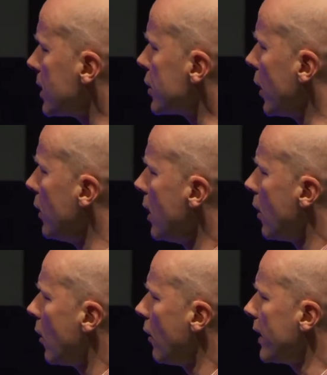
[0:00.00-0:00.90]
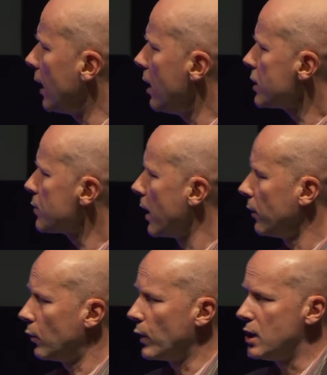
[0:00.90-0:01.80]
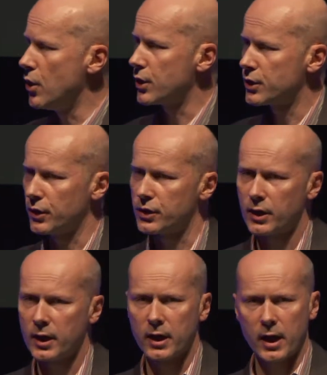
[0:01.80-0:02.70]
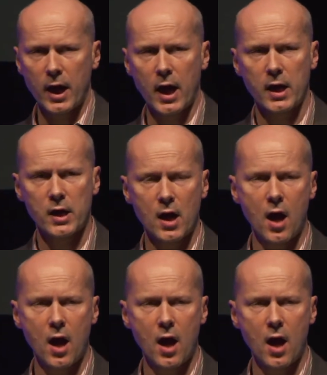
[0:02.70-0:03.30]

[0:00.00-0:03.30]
So on that last one, we looked at uh,